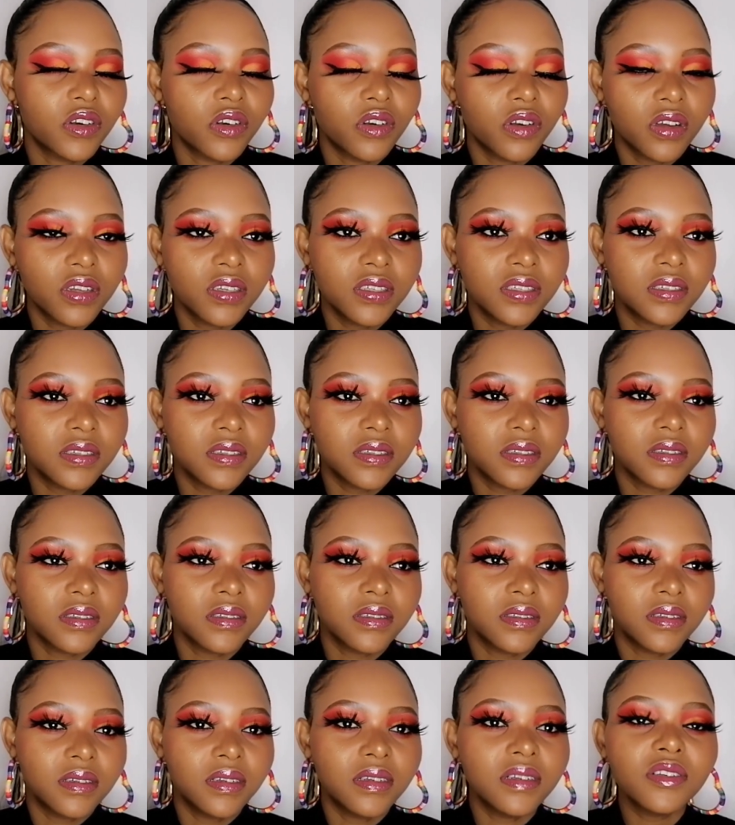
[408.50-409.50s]
Not,
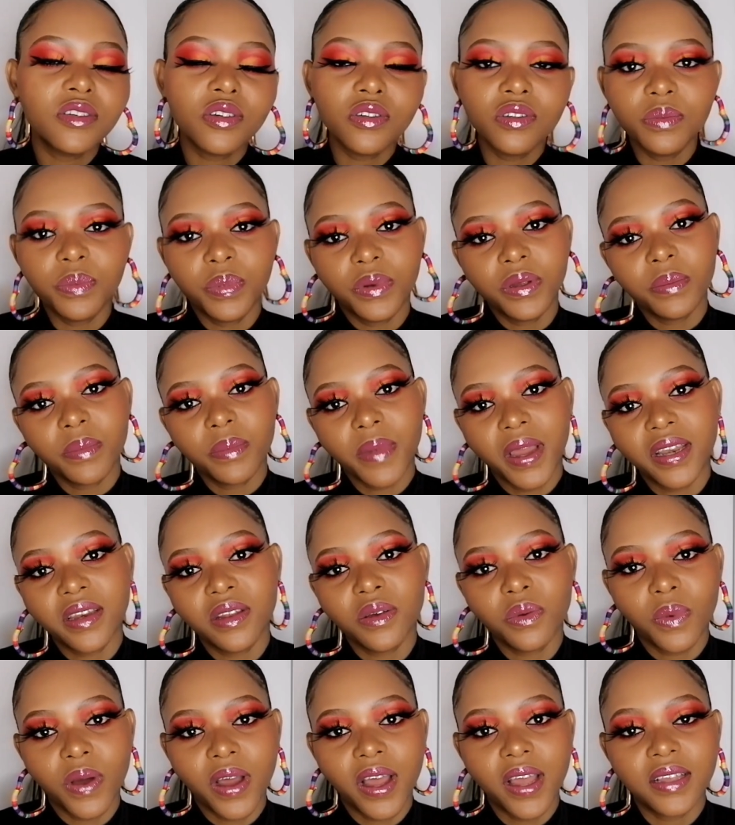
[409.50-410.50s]
it could be
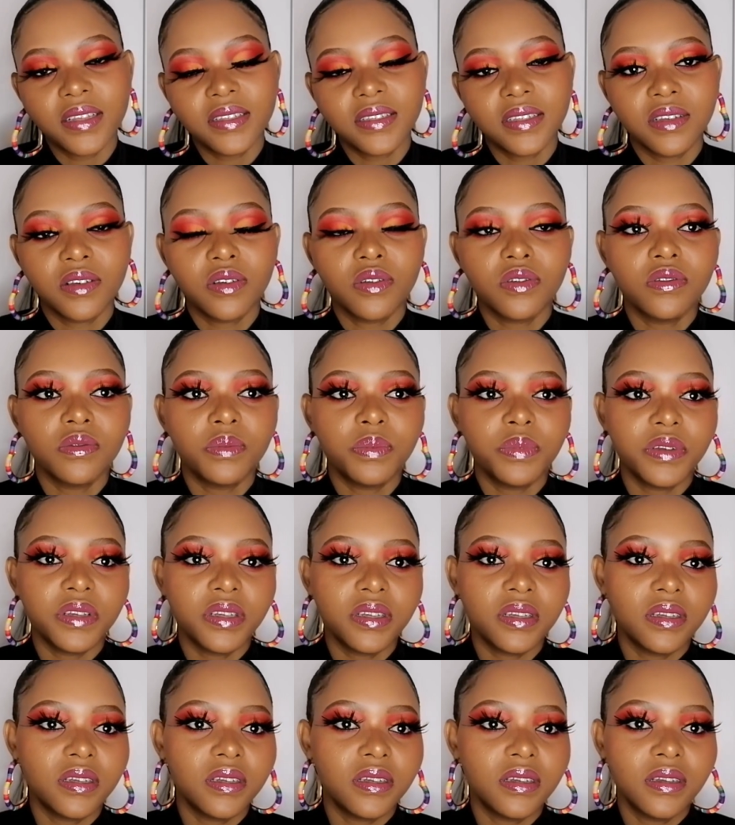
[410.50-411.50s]
money wise, it could
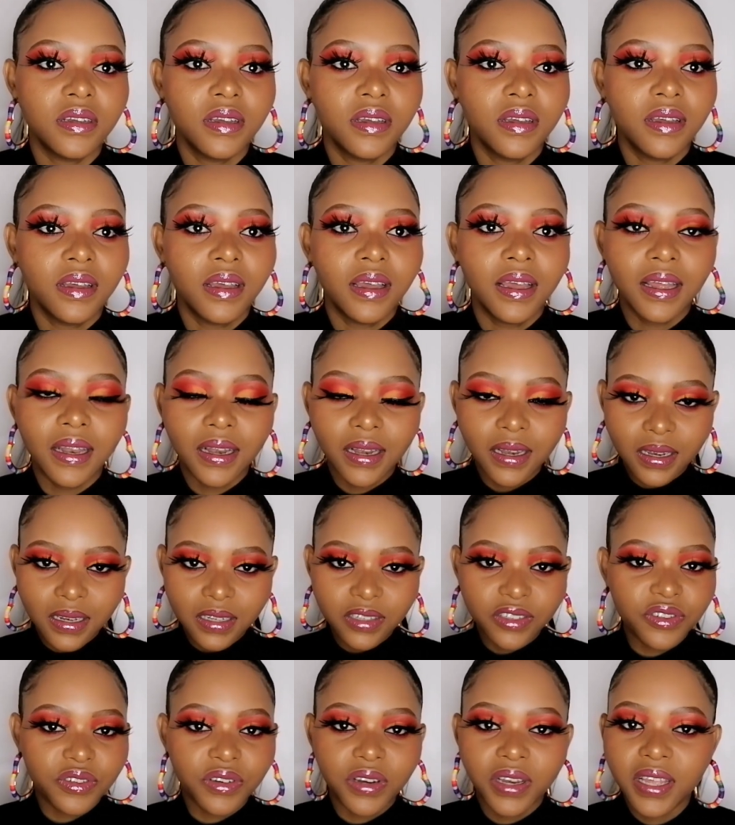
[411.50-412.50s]
be
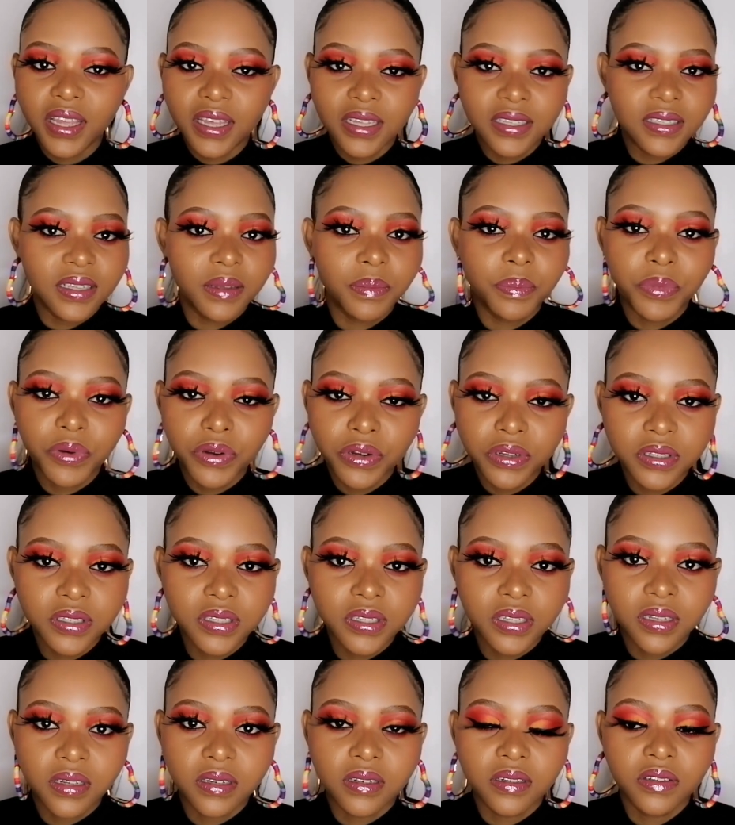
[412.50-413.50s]
literally as a
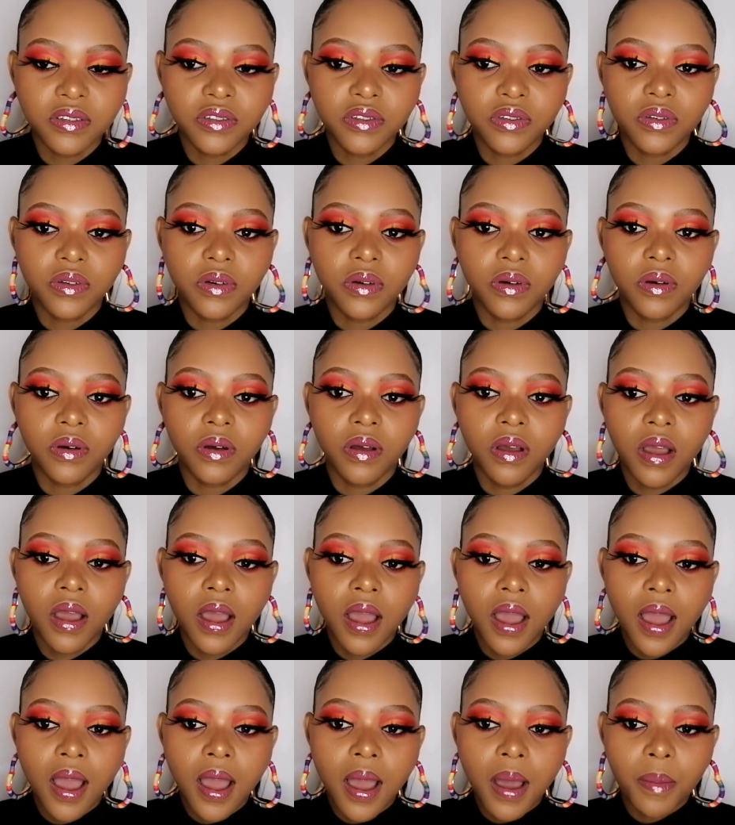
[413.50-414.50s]
person, you know.
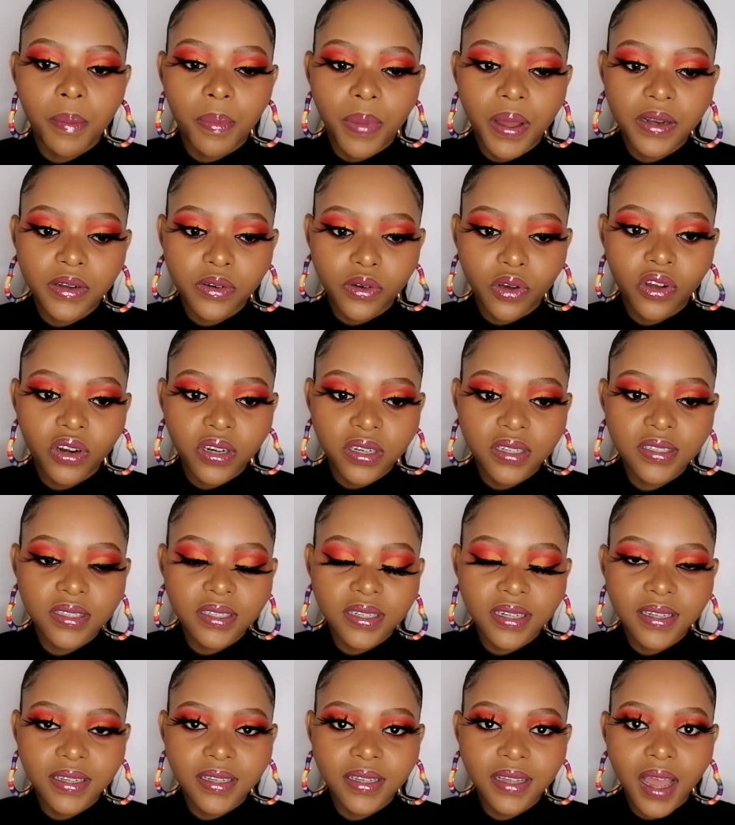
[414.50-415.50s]
But
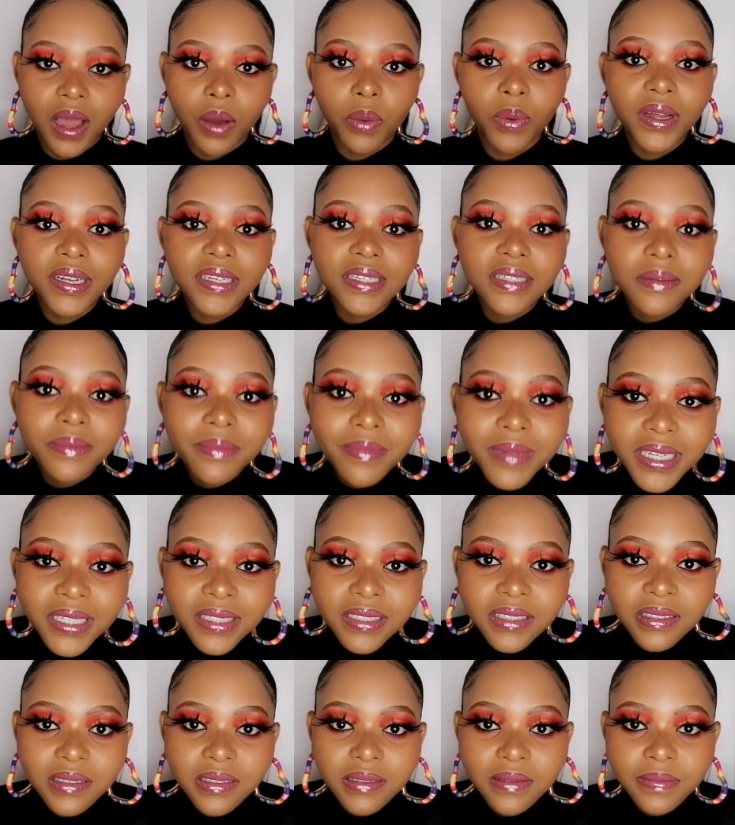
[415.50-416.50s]
honestly, I want
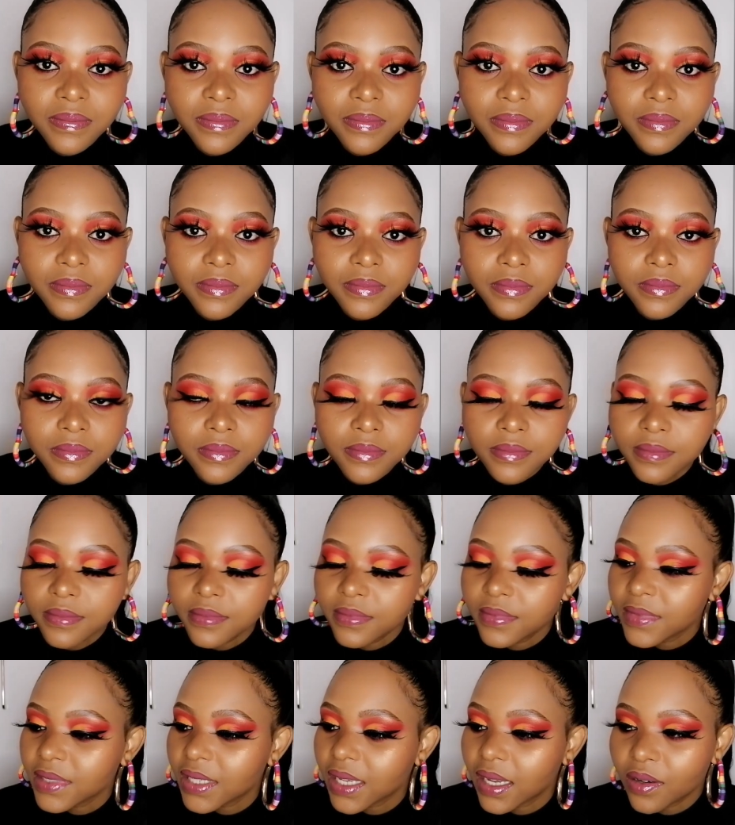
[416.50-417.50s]
money.
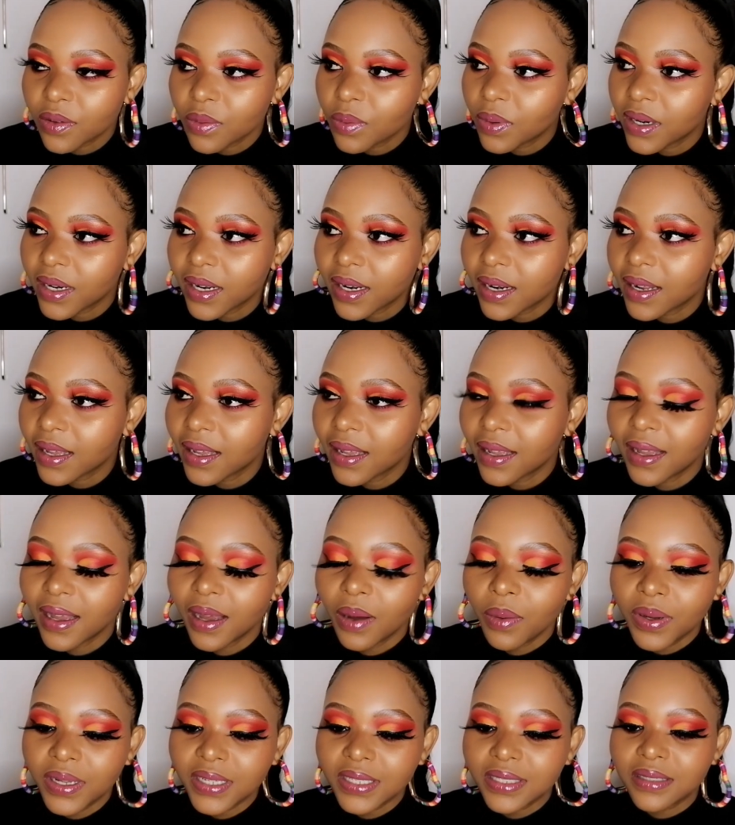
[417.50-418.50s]
I don't want to lie.
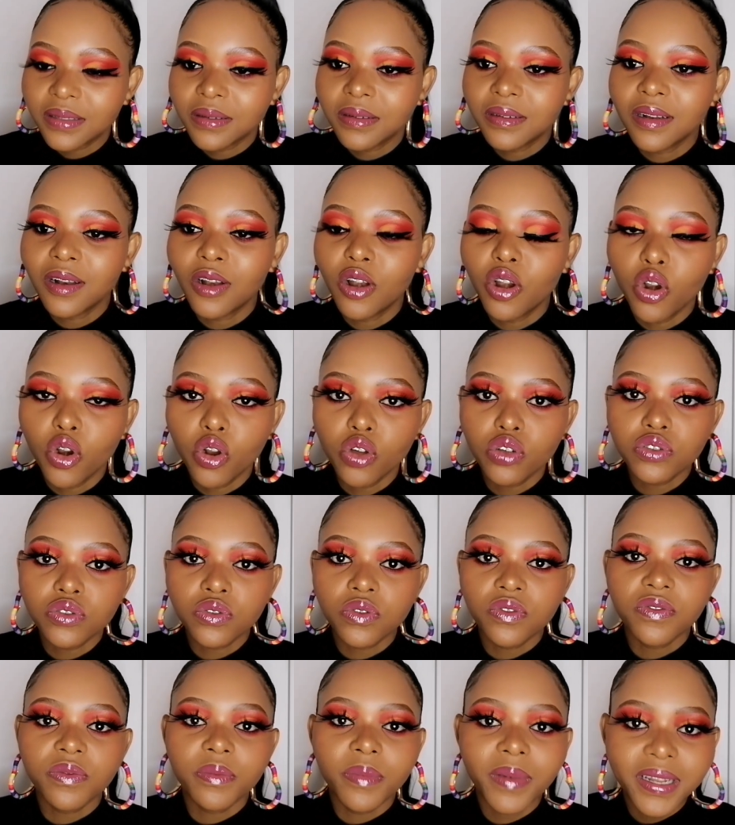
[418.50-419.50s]
I want lots
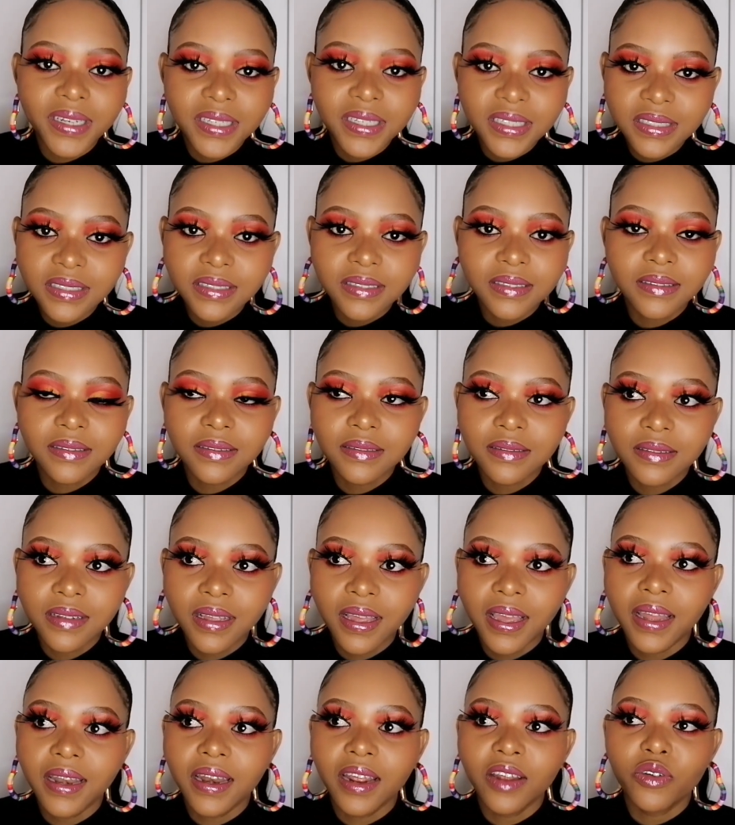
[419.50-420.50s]
of money.
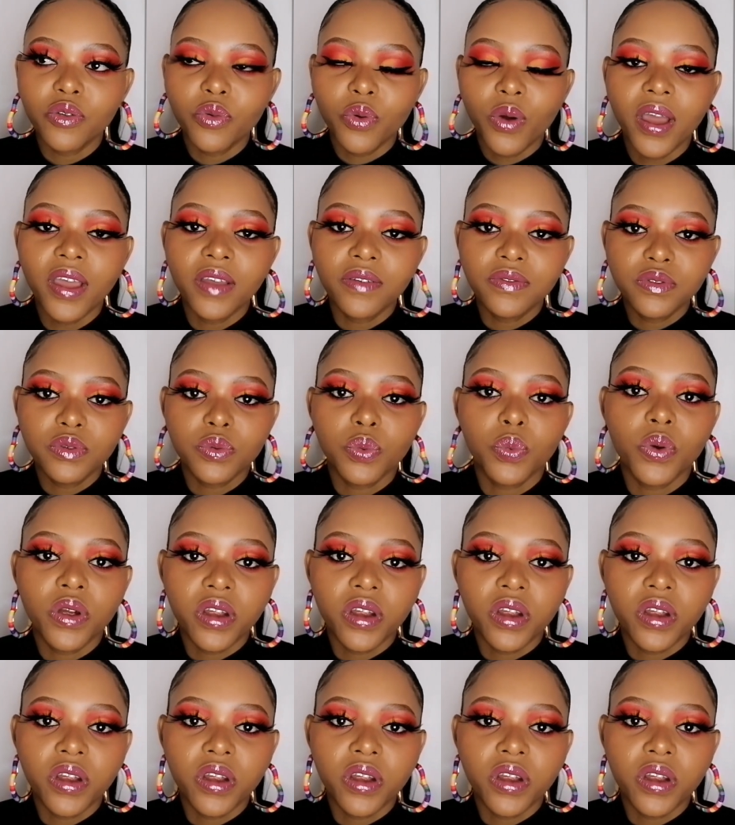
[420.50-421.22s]
And I know I have to